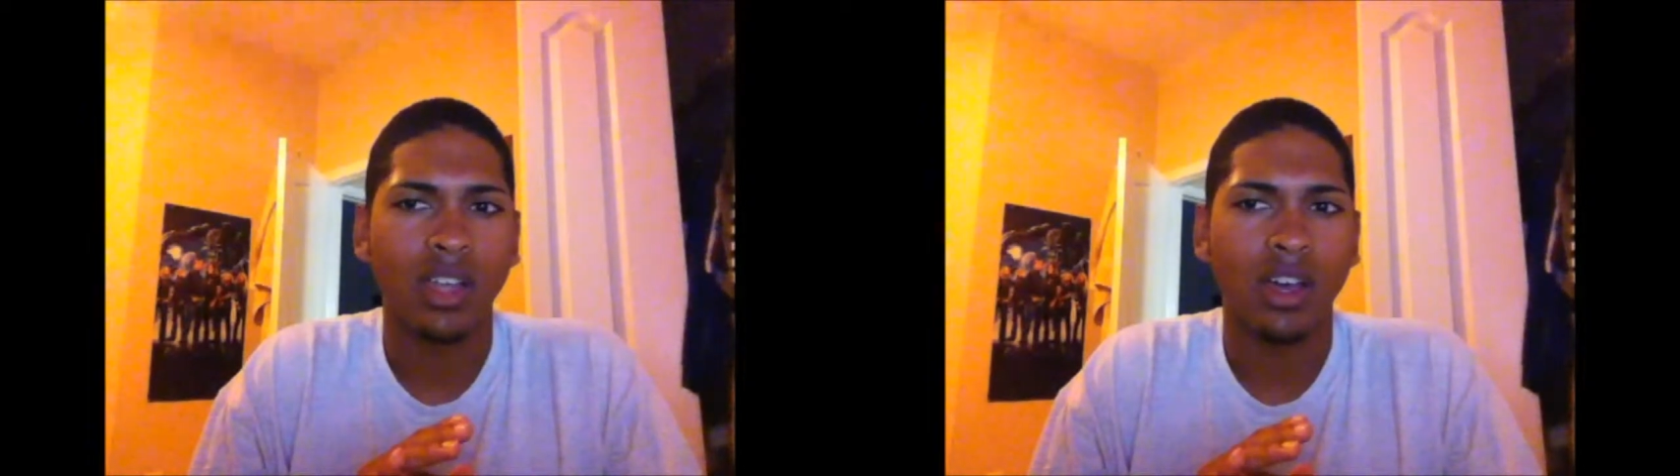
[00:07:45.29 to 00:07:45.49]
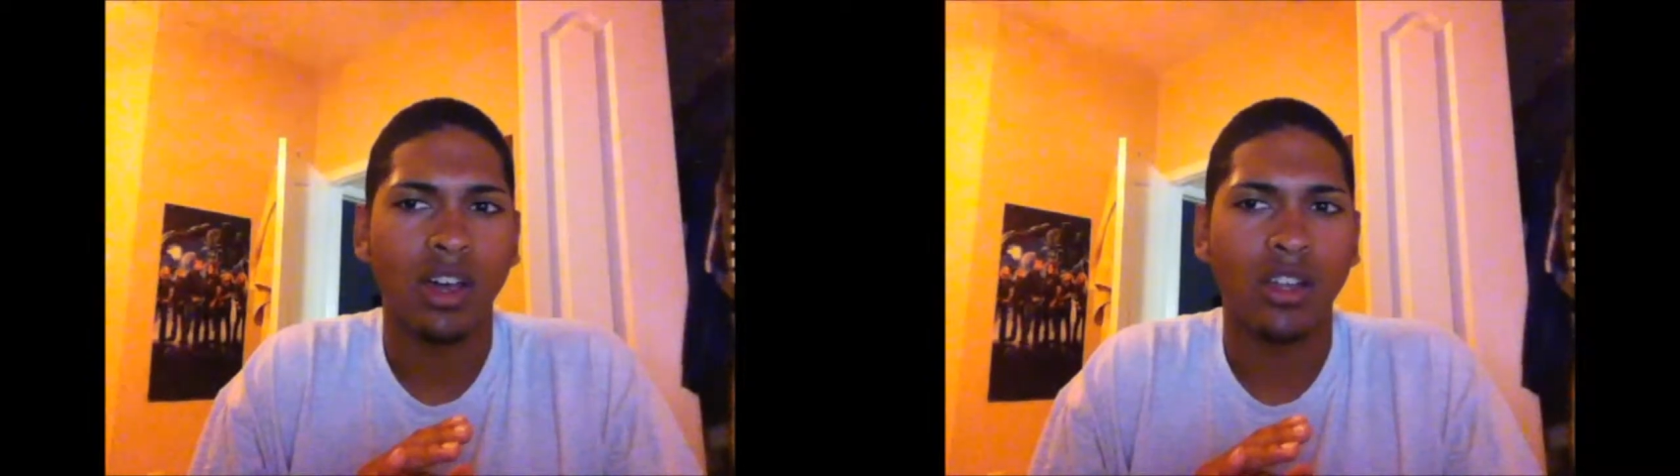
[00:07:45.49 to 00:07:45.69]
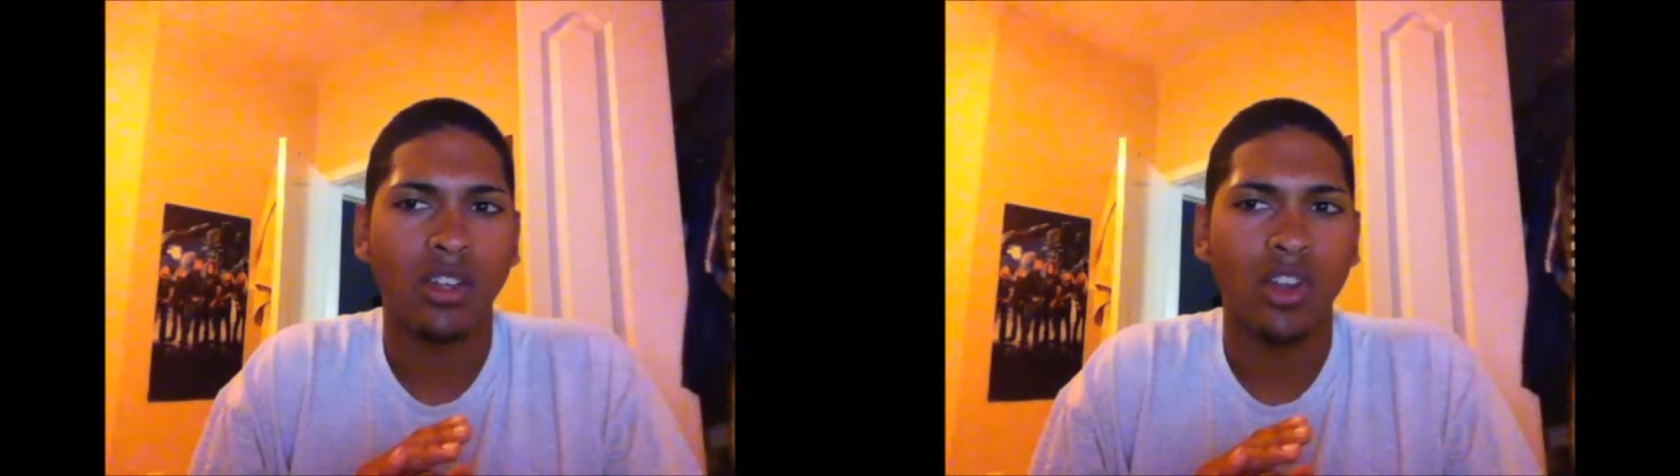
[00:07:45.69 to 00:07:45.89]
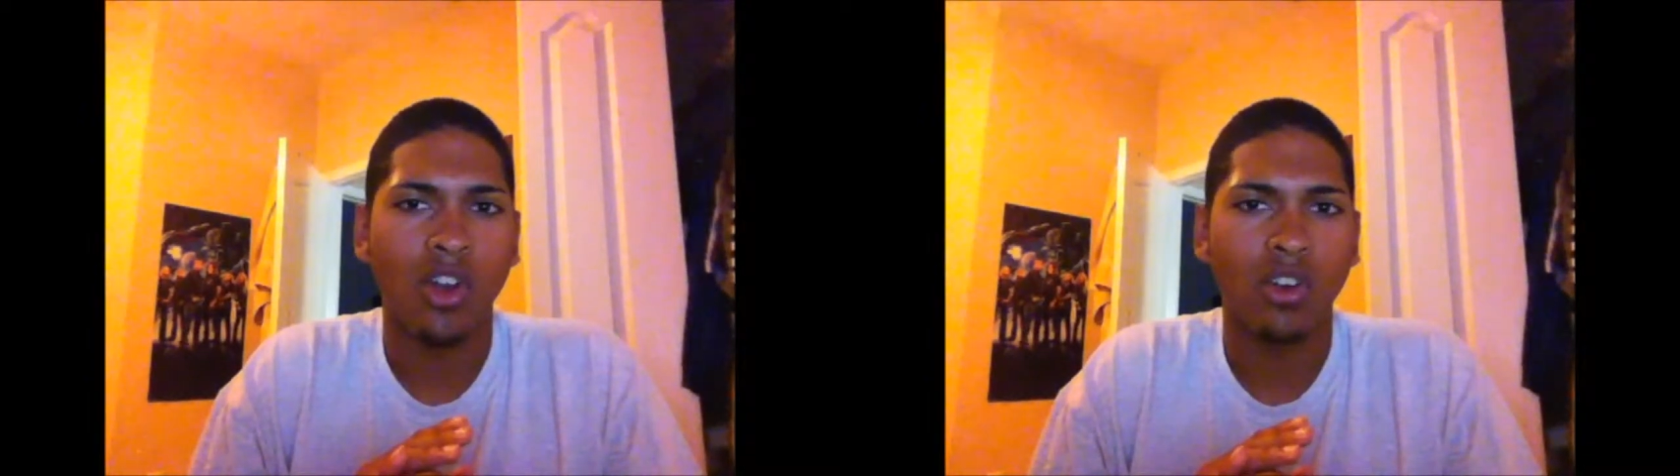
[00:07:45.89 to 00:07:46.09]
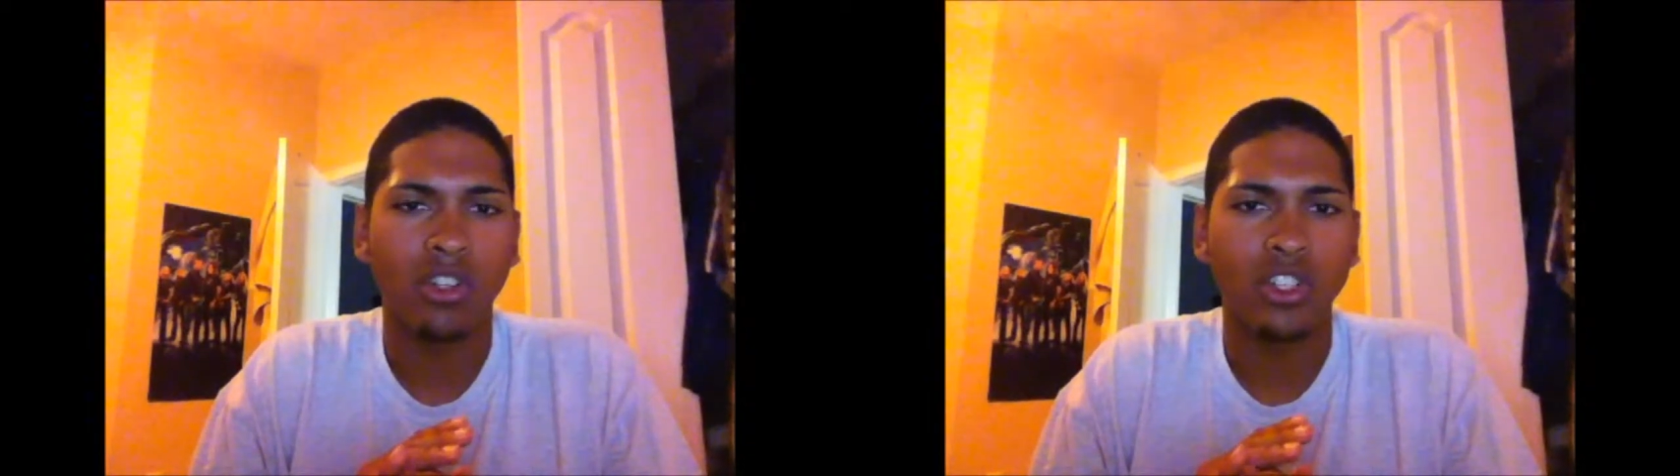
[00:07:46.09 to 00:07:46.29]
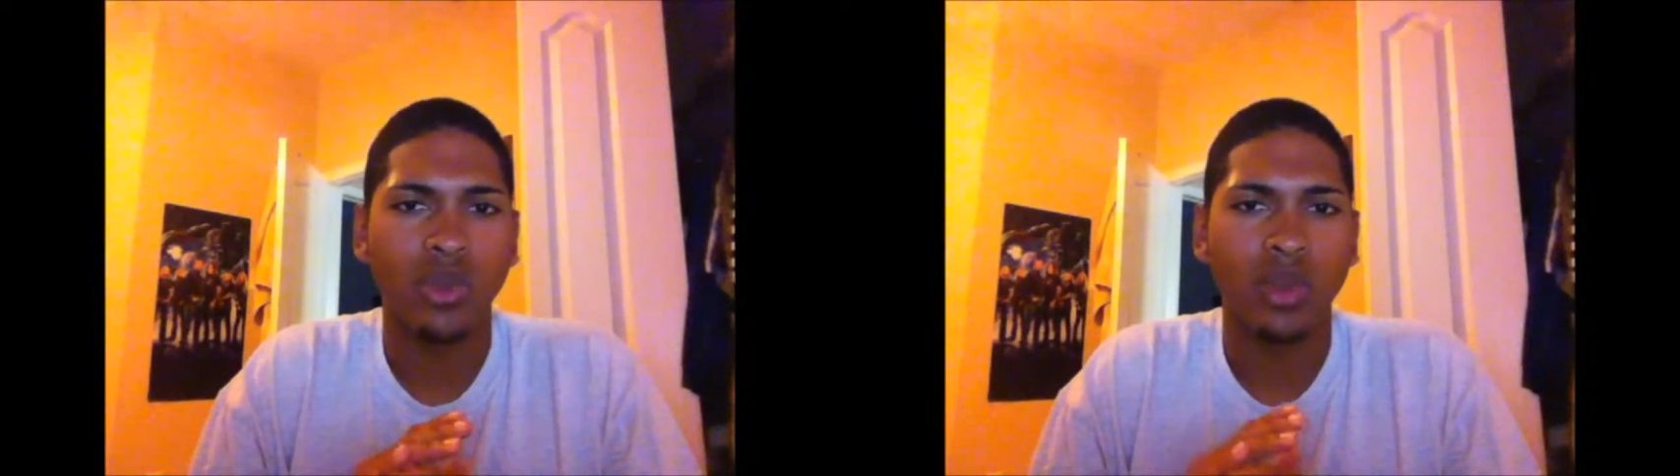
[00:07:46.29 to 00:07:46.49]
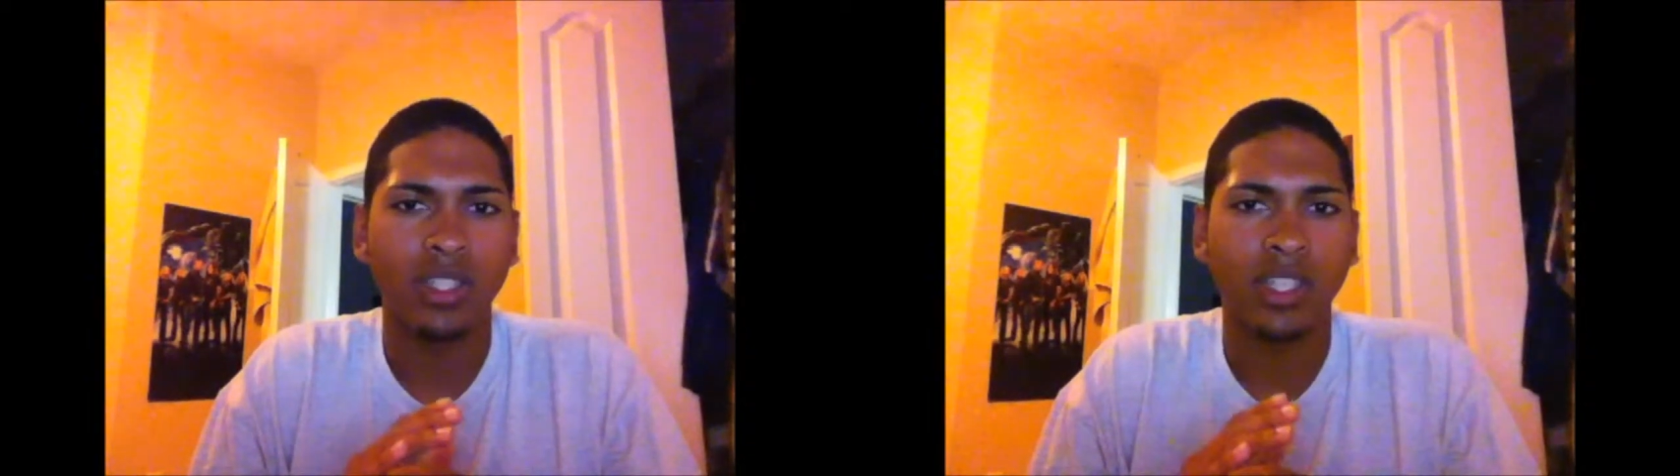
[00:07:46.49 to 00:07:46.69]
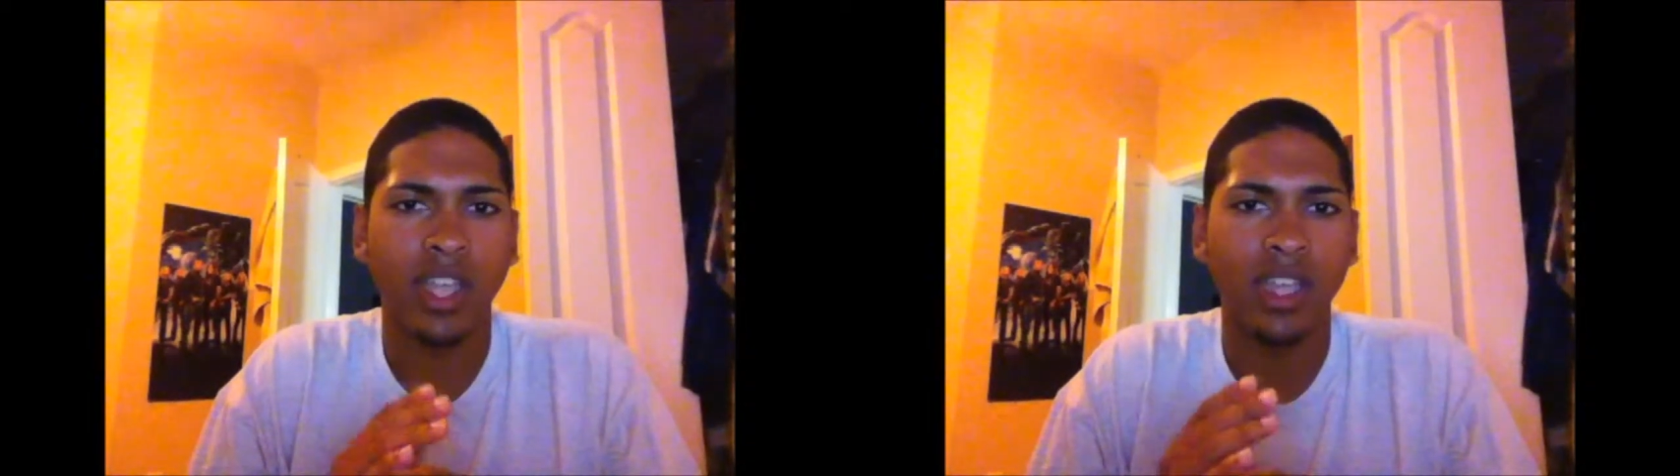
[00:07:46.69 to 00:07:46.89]
the Carnage
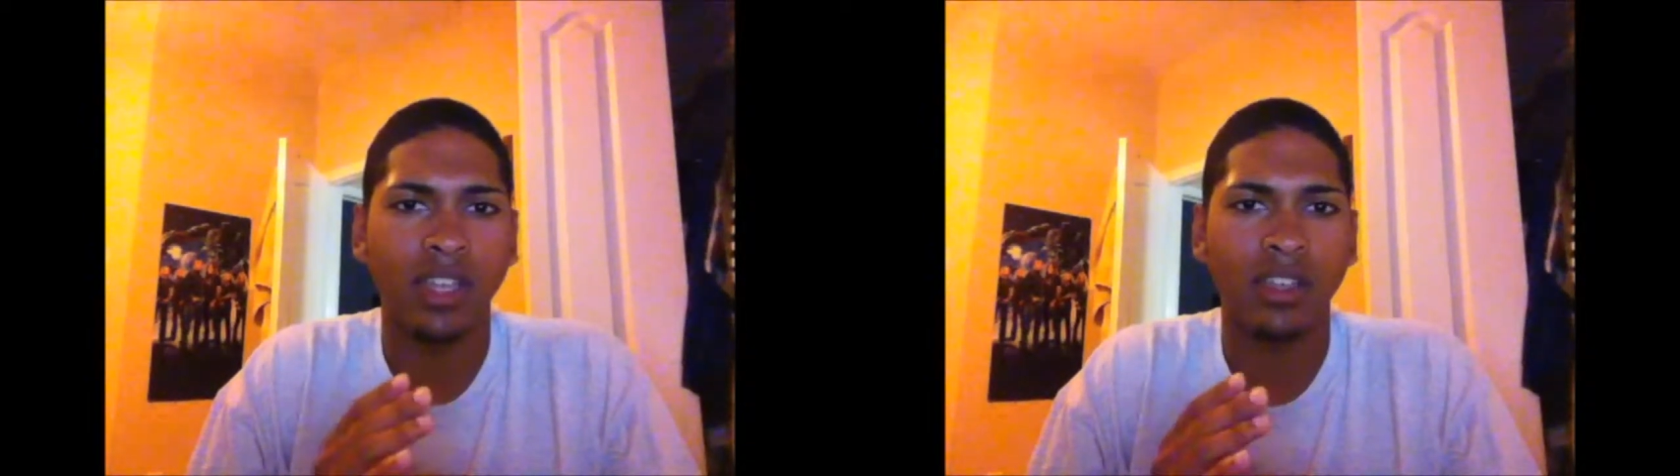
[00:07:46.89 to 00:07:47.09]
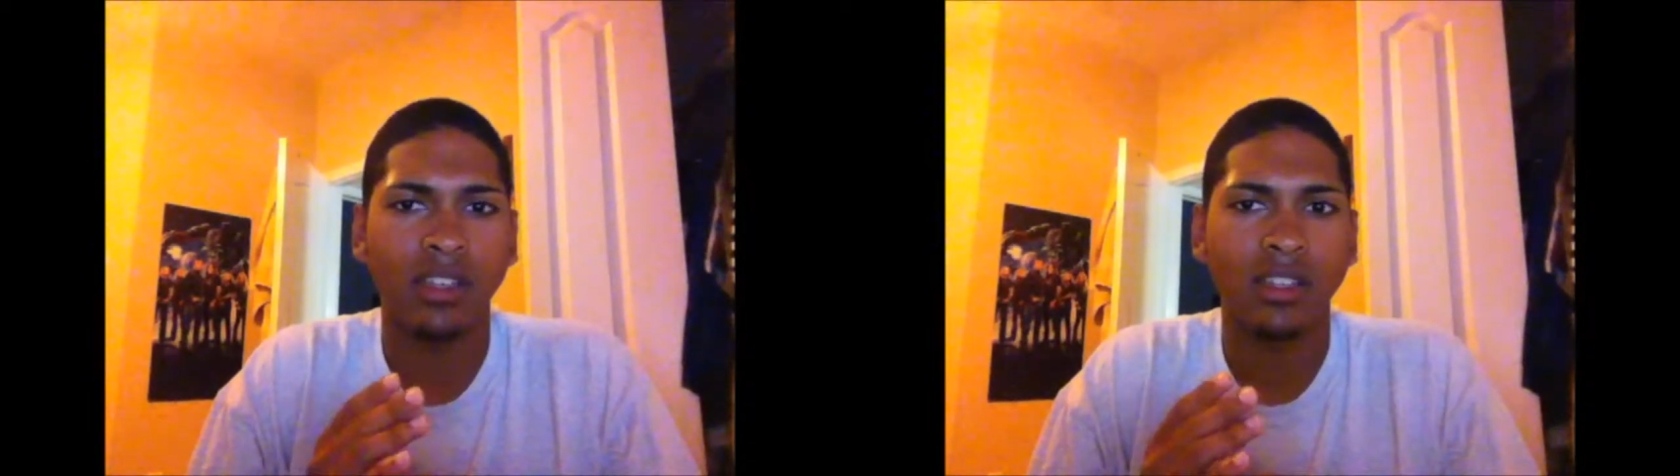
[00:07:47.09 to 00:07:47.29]
USA.